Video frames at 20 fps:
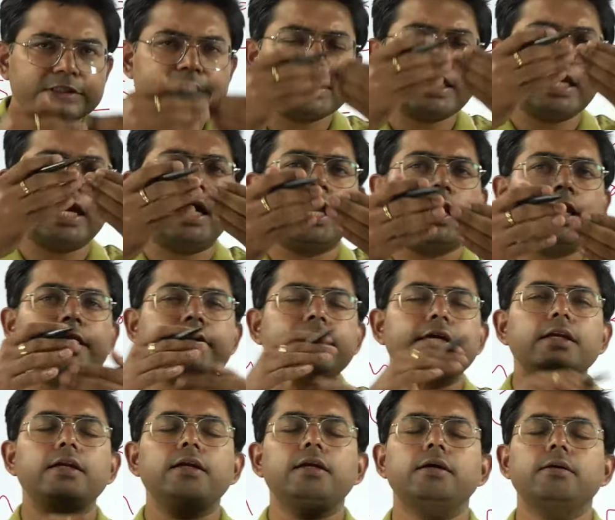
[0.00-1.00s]
see a
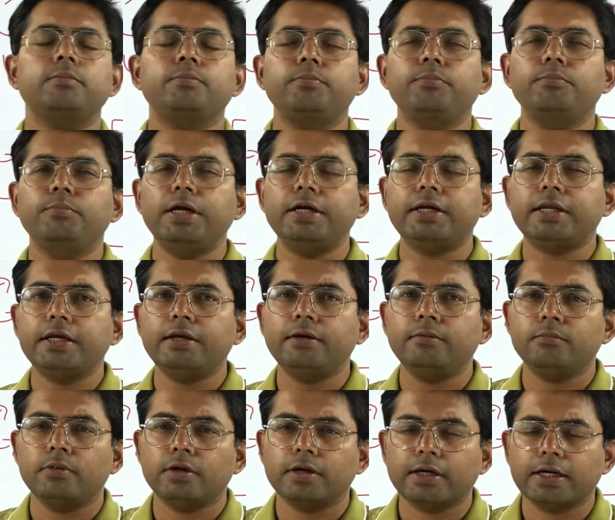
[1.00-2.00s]
little bit
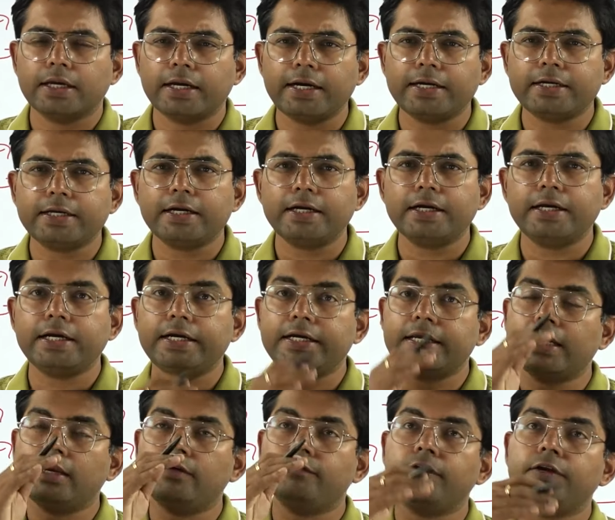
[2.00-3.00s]
in greater
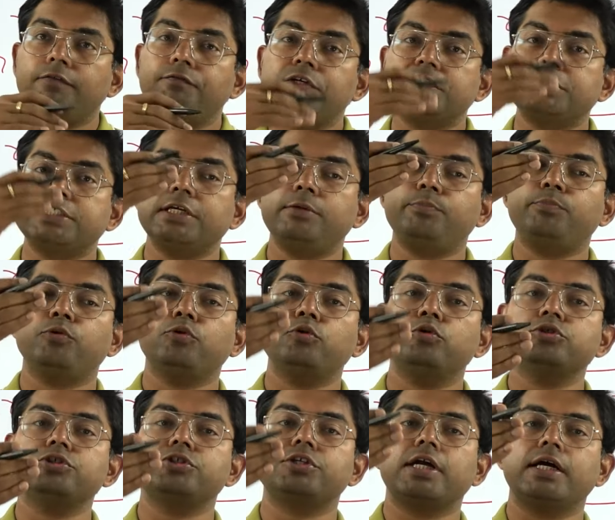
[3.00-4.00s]
detail when we see
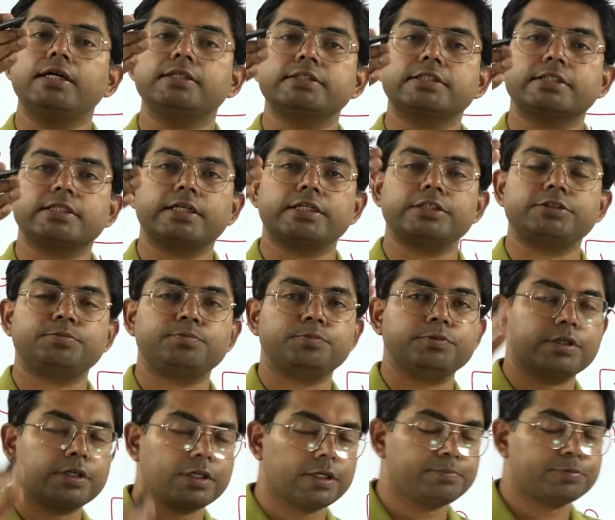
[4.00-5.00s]

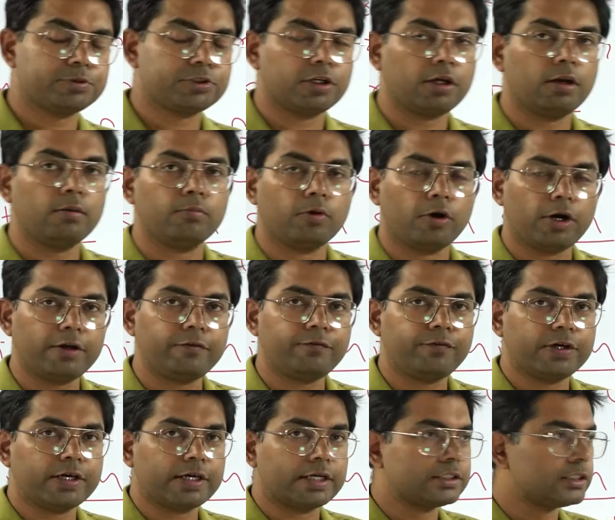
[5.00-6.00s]
post-transcriptional
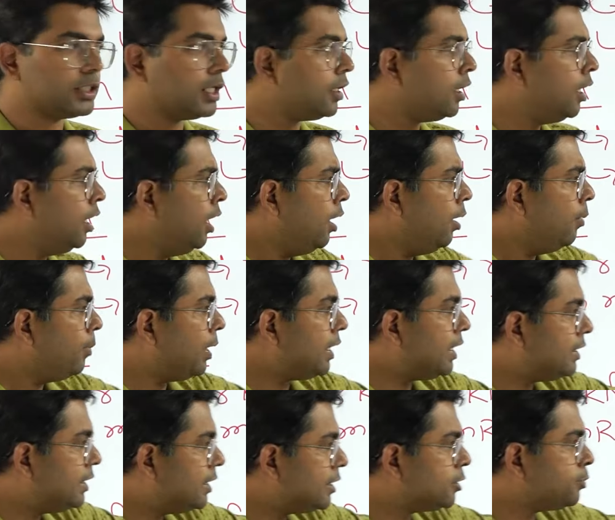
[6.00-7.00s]
modification,
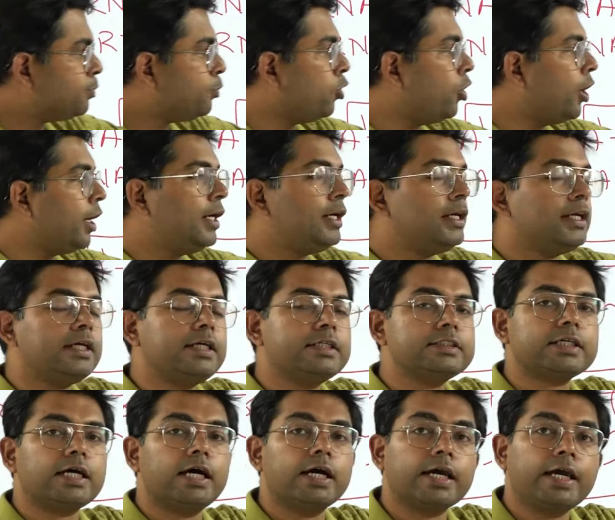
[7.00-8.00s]
but this point
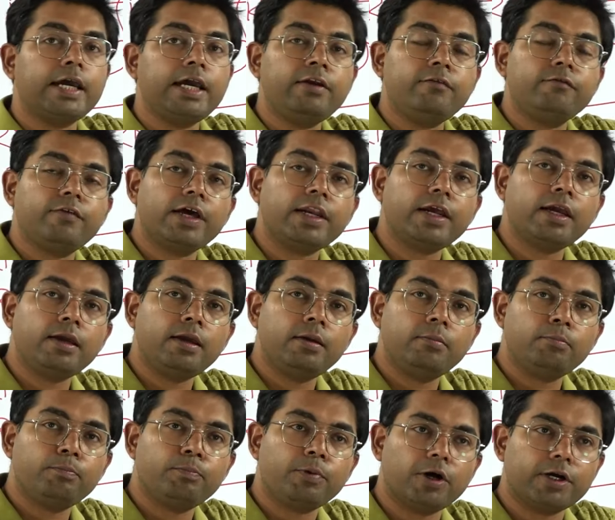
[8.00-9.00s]
is again very
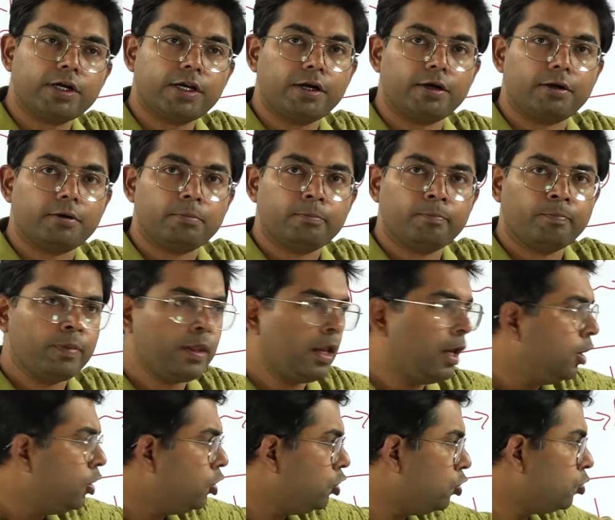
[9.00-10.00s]
important.
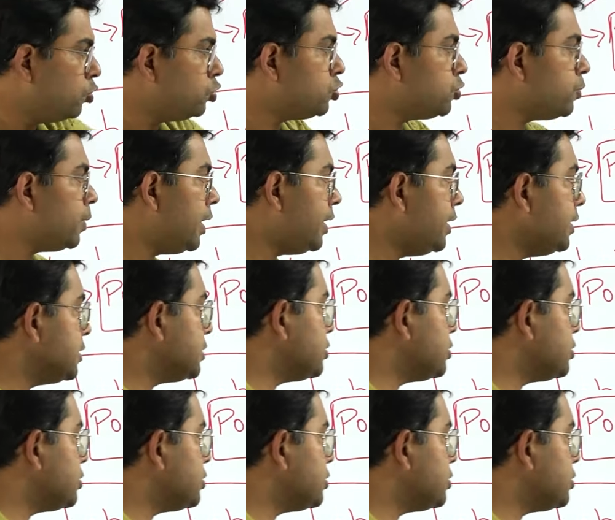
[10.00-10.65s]
Usually